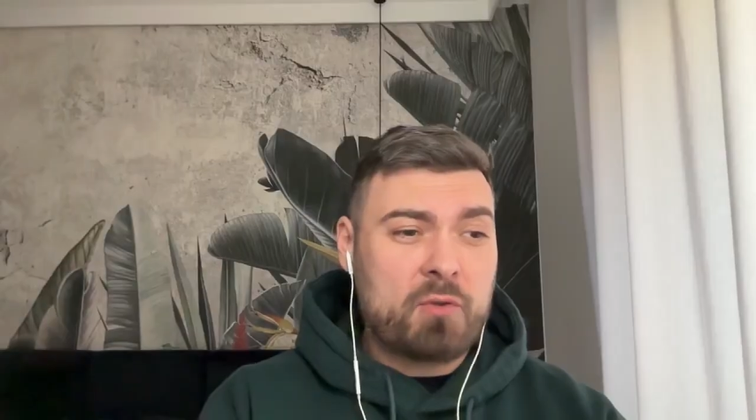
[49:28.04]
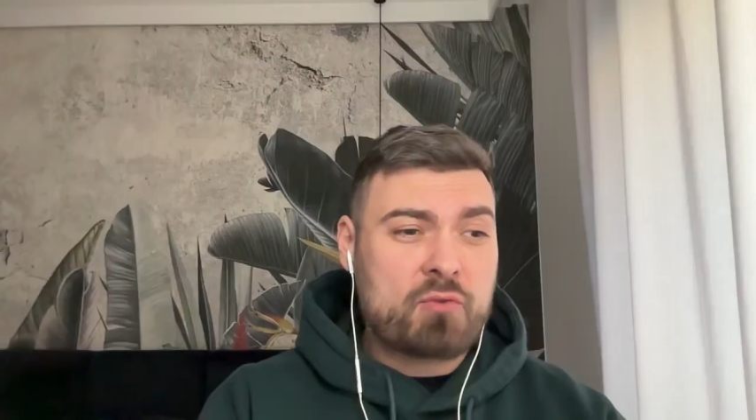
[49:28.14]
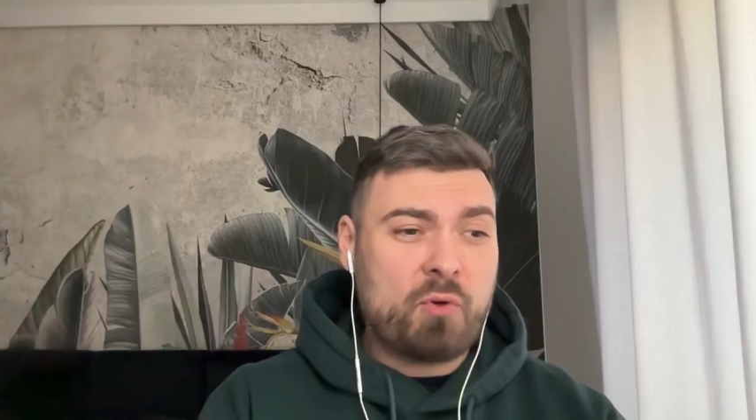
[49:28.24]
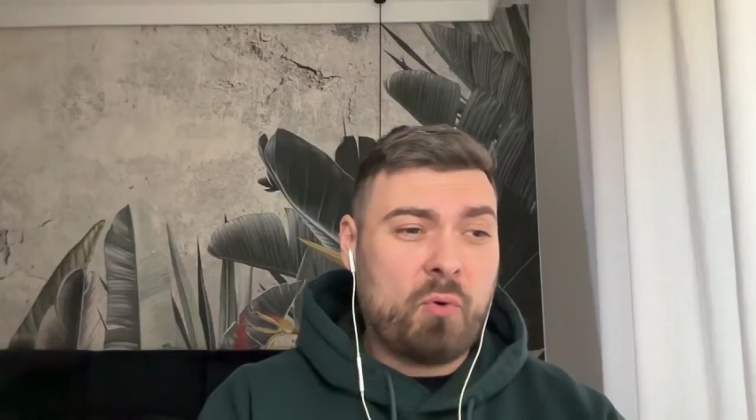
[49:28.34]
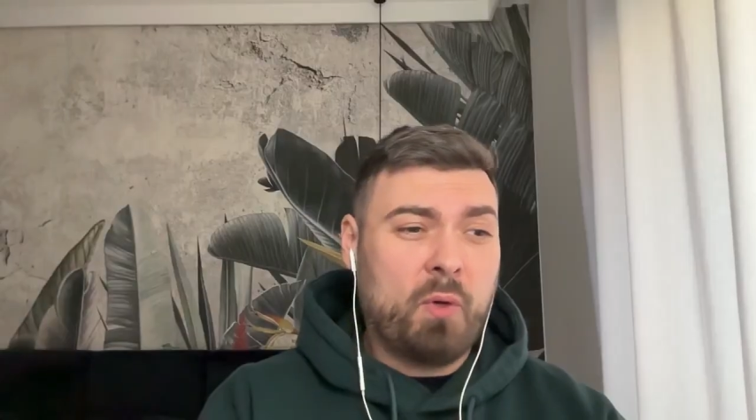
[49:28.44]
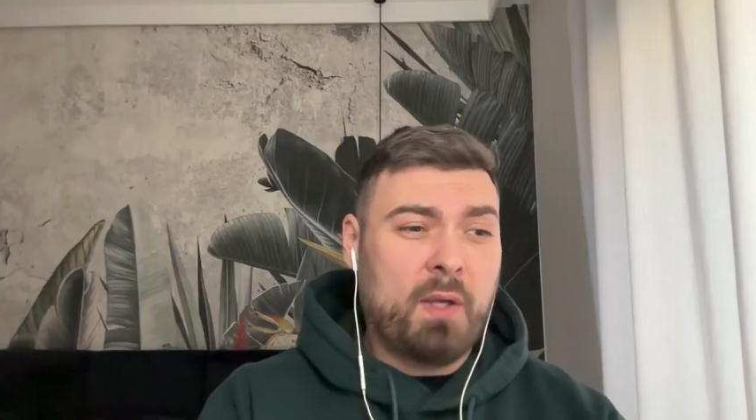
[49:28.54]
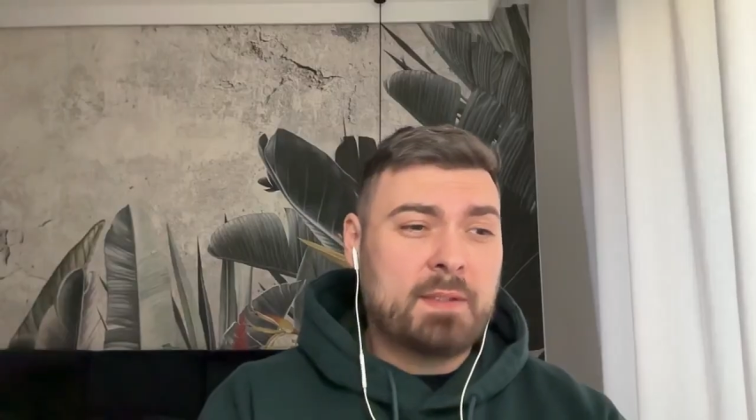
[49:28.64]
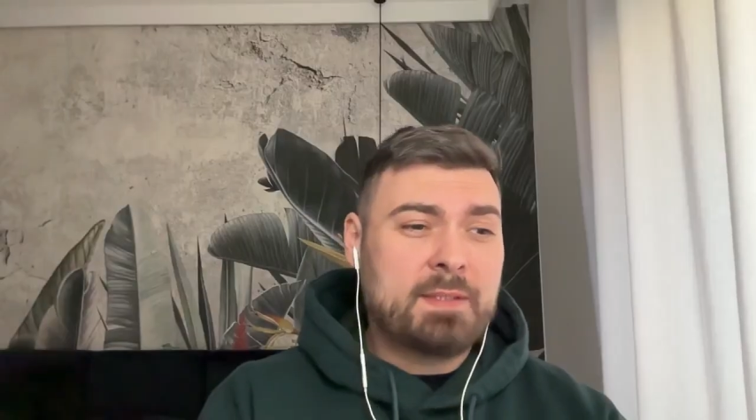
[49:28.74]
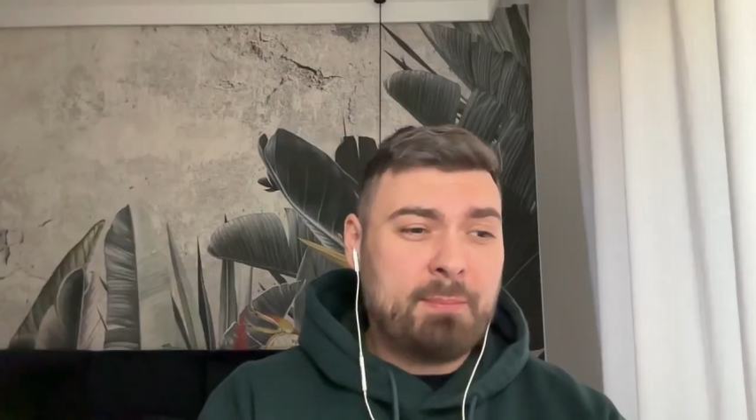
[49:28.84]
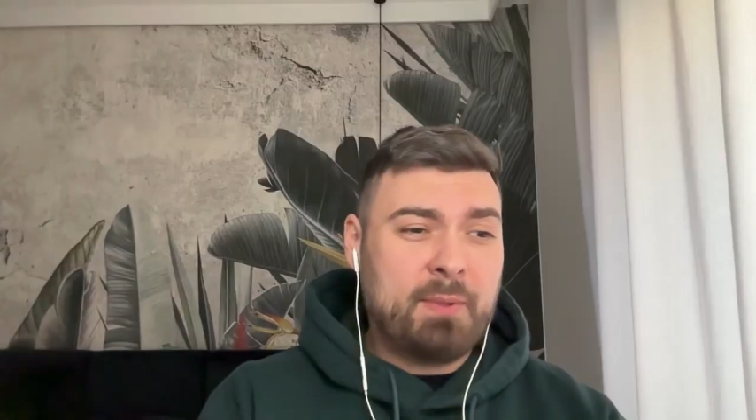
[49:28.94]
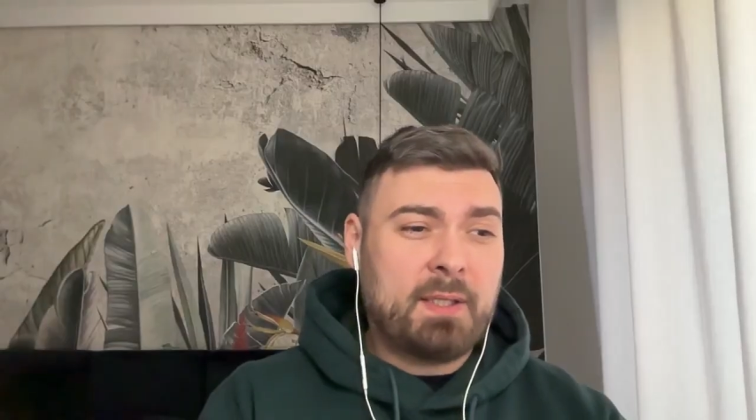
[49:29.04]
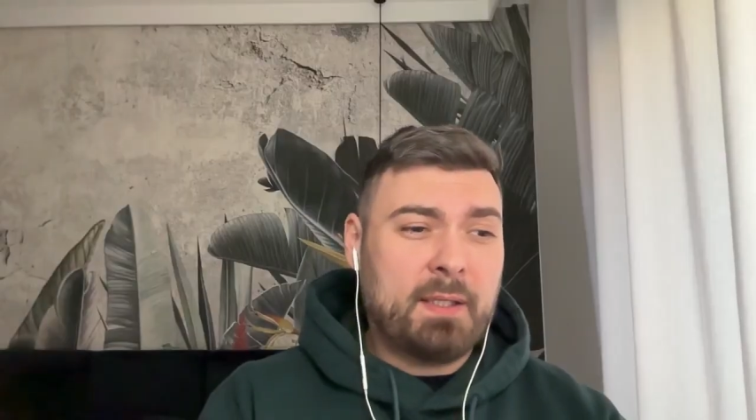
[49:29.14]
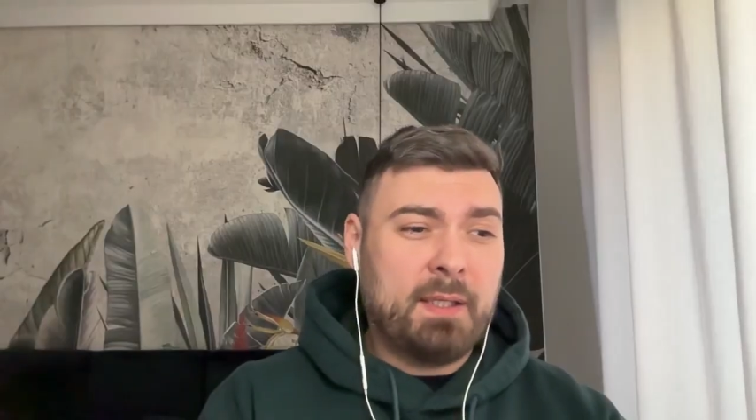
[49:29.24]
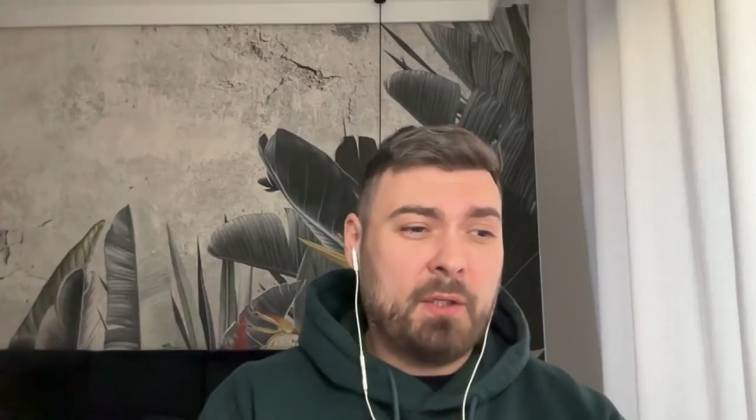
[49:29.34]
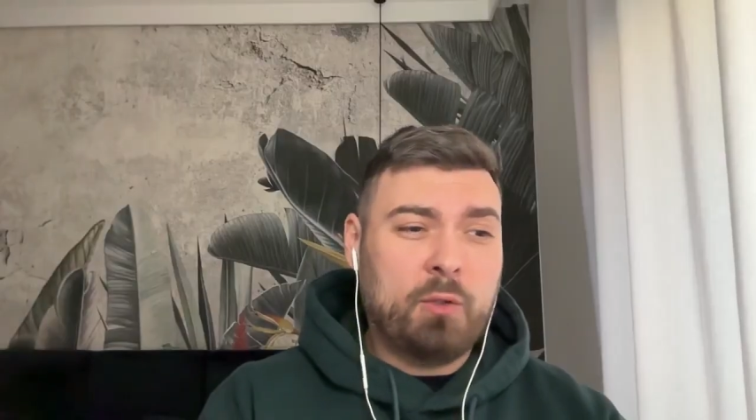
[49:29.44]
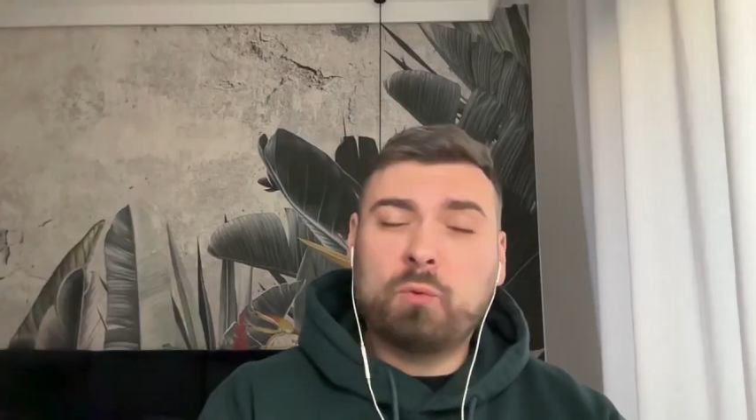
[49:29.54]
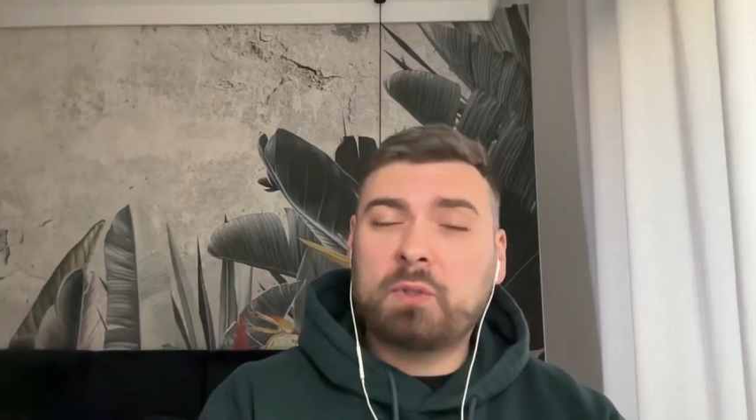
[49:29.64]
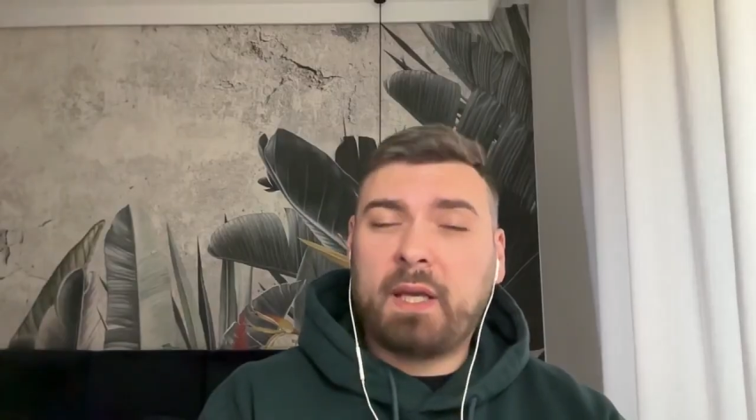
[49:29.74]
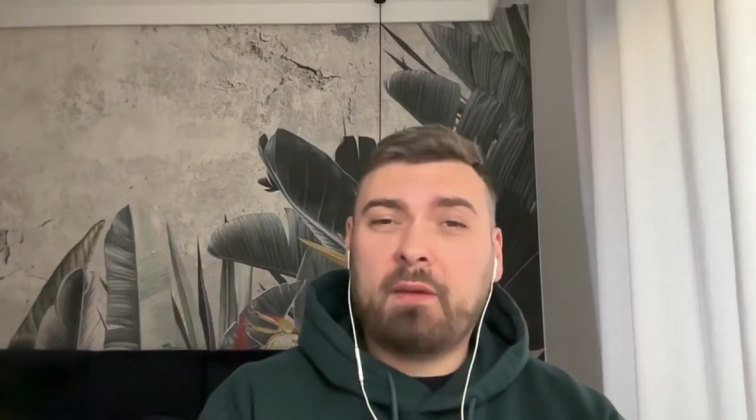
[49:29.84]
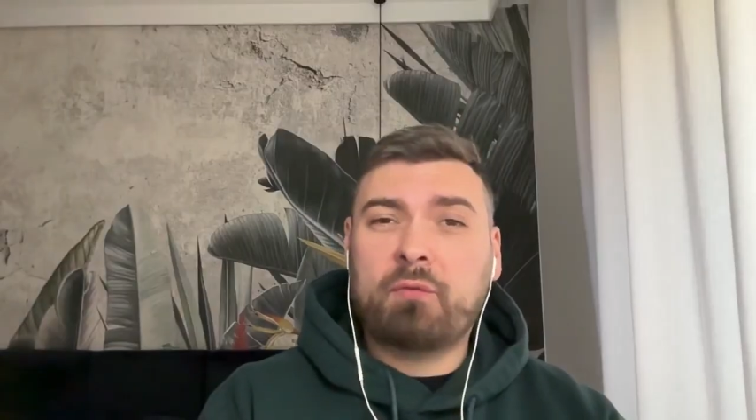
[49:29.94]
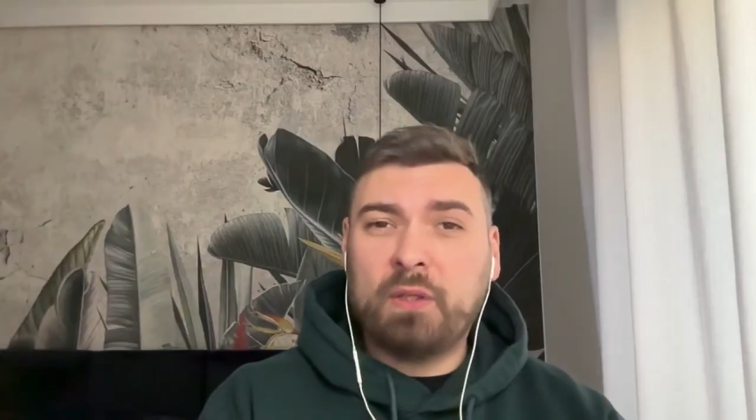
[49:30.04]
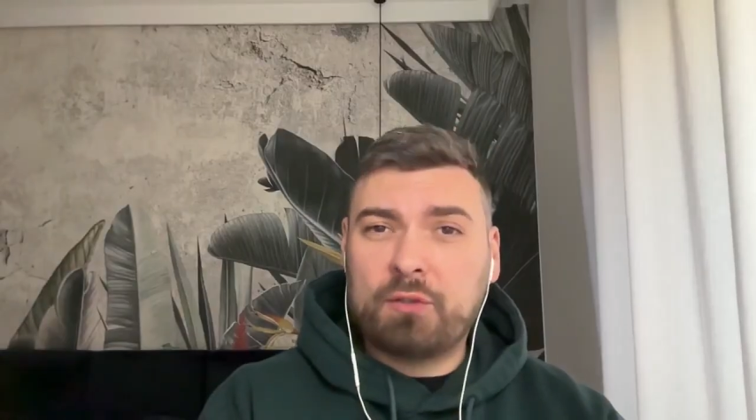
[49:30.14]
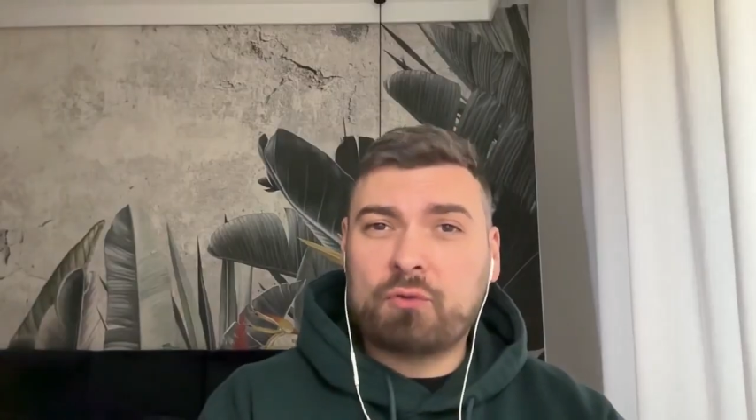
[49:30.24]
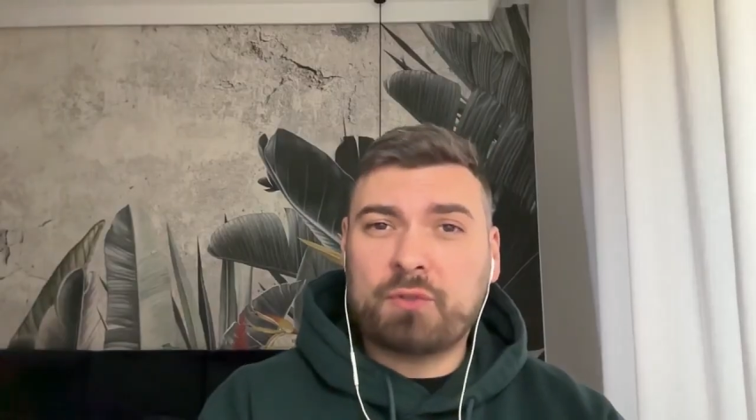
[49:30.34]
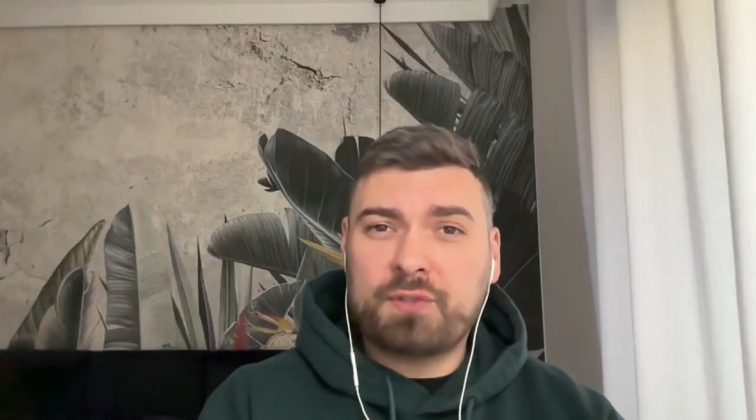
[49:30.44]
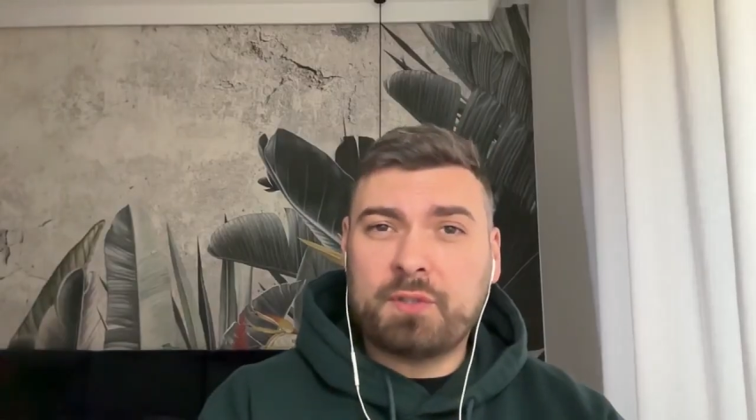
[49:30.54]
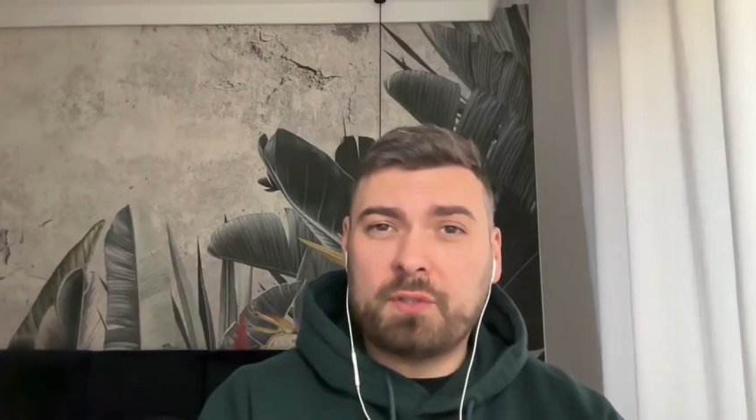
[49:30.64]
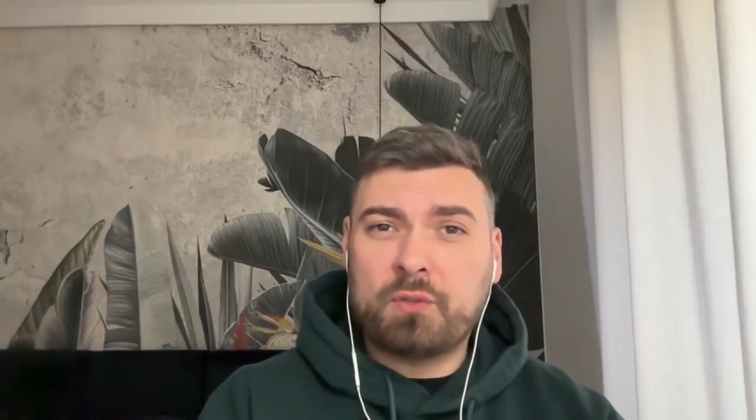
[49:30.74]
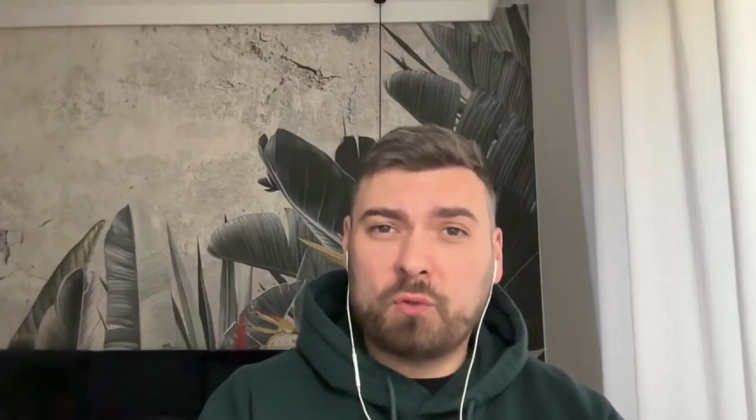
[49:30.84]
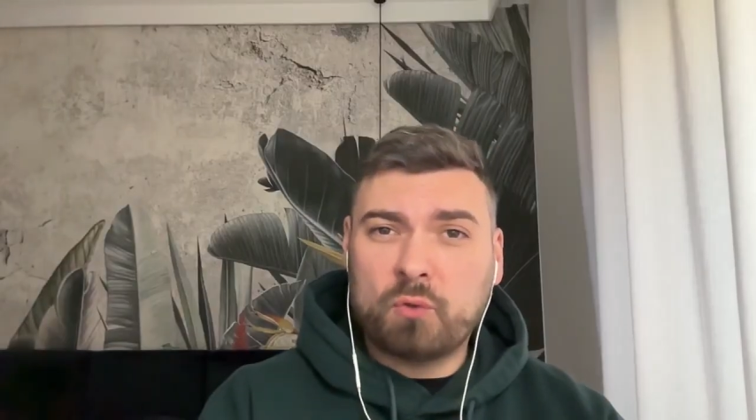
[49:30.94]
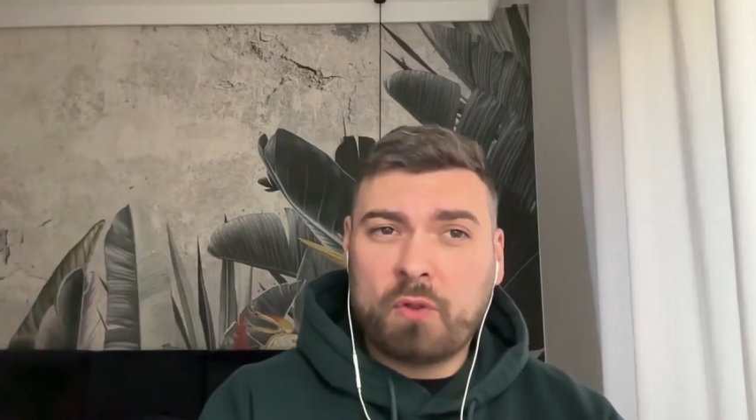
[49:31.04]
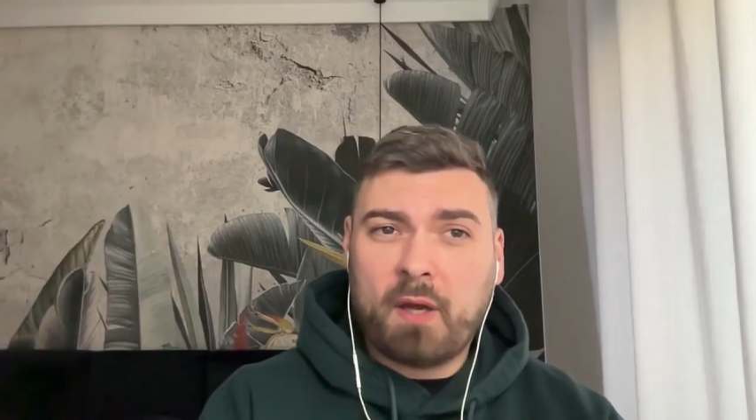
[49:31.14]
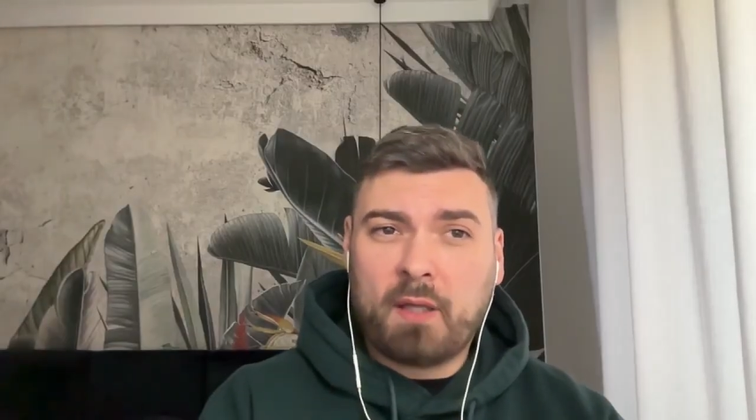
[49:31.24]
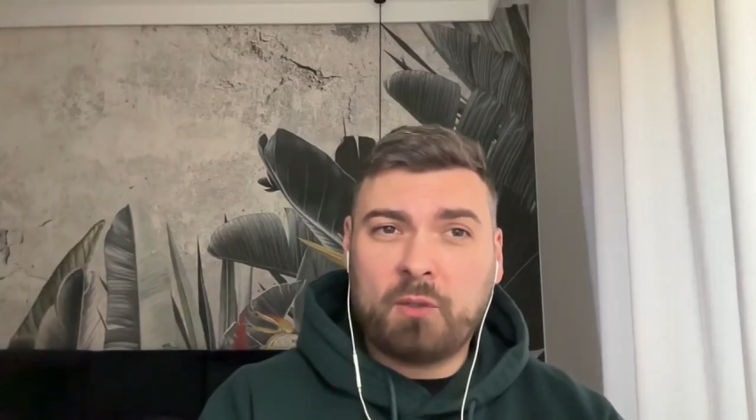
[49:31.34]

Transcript: so typically you would have resources to do that.